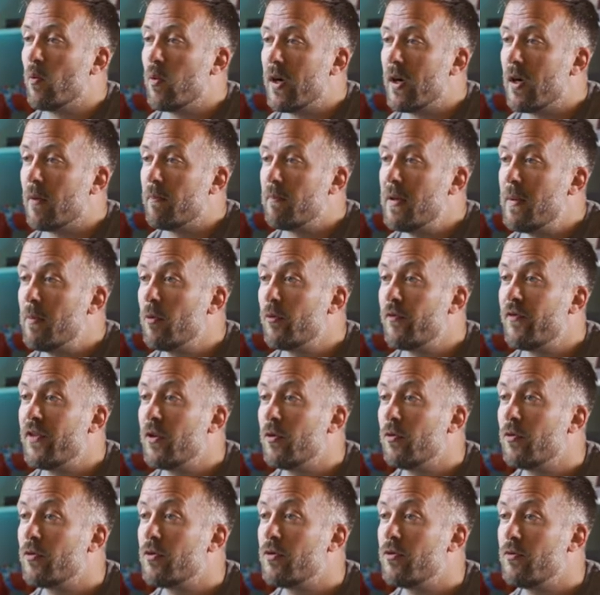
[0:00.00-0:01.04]
where people
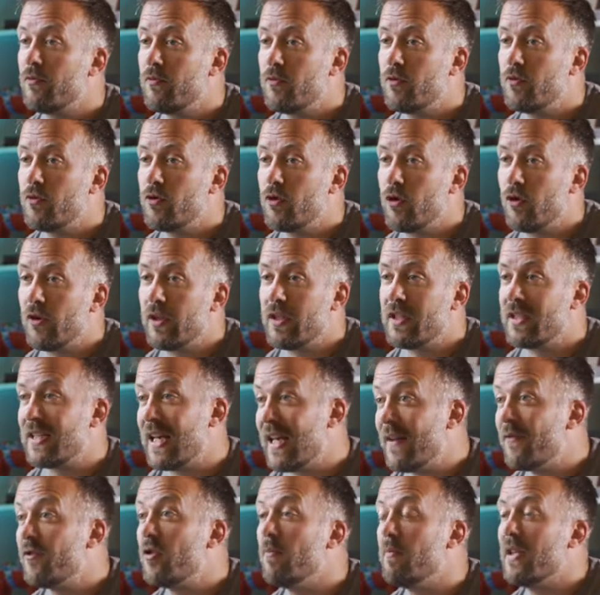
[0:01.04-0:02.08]
feel truly
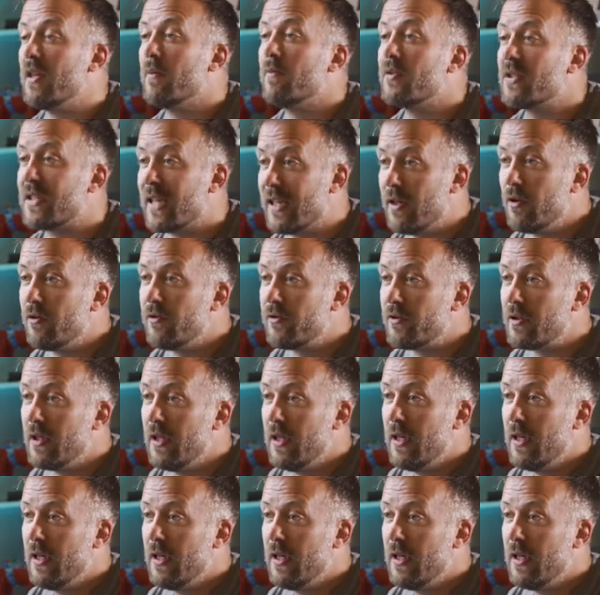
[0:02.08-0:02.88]
safe to be themselves.